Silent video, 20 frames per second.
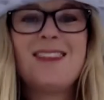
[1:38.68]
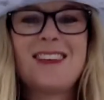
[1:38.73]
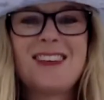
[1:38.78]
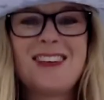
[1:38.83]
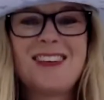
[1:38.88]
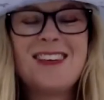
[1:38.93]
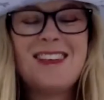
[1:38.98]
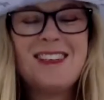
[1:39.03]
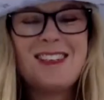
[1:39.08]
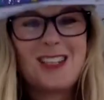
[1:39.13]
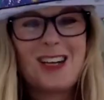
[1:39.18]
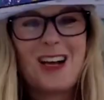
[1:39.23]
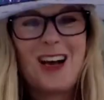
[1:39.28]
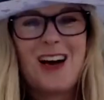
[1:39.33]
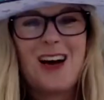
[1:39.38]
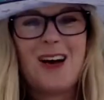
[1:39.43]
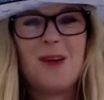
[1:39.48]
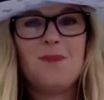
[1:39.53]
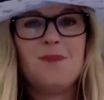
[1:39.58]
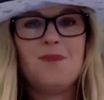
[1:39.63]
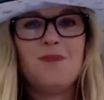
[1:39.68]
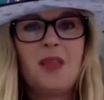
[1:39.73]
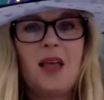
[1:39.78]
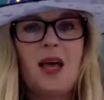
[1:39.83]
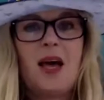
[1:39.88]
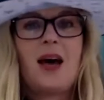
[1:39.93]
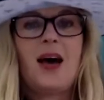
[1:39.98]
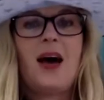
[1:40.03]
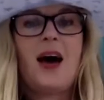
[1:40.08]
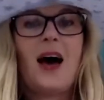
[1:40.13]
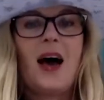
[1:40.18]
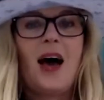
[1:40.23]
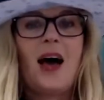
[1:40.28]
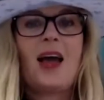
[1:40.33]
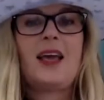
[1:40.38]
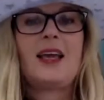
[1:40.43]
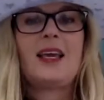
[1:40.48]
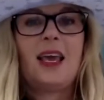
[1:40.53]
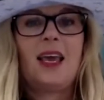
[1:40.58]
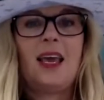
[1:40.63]
Good job.
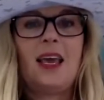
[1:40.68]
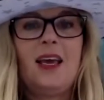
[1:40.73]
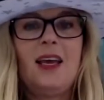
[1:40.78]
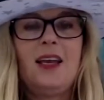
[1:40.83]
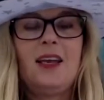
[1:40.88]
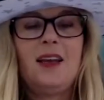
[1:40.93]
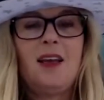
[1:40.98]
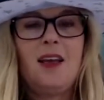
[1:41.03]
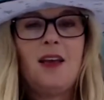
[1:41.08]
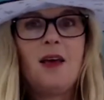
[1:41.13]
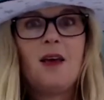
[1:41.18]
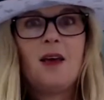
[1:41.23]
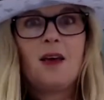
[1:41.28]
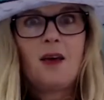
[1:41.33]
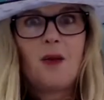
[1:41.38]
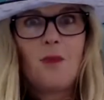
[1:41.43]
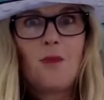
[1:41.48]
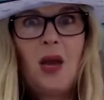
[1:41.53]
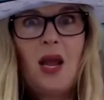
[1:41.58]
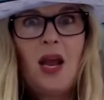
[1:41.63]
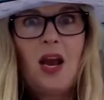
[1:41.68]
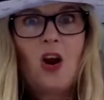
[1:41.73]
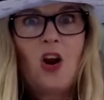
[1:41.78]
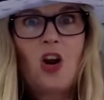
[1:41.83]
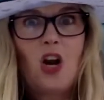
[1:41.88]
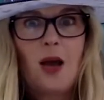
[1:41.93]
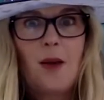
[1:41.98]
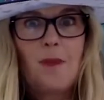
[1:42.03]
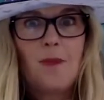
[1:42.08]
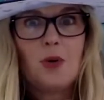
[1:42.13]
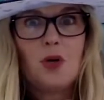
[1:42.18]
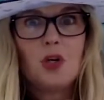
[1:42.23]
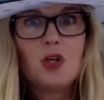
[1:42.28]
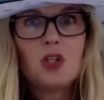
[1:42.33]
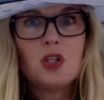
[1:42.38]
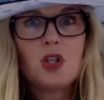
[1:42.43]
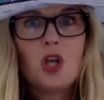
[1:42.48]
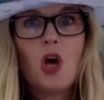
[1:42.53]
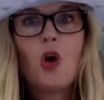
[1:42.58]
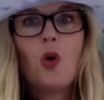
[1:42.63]
I can compare
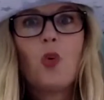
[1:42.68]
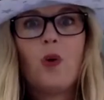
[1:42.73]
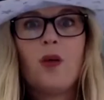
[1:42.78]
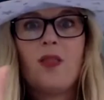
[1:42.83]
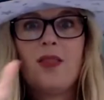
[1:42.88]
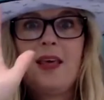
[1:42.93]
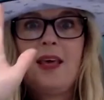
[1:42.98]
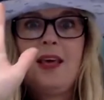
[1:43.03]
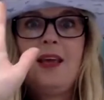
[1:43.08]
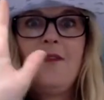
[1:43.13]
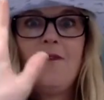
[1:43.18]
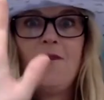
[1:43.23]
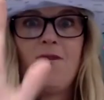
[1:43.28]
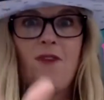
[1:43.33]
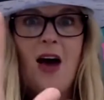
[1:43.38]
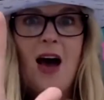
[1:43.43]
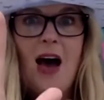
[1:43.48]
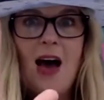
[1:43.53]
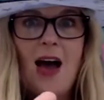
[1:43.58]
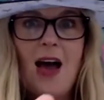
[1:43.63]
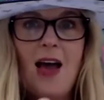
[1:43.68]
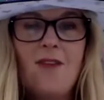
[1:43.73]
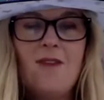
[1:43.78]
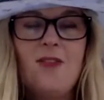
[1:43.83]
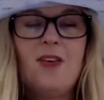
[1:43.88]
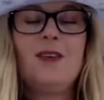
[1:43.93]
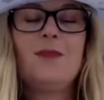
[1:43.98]
numbers within five.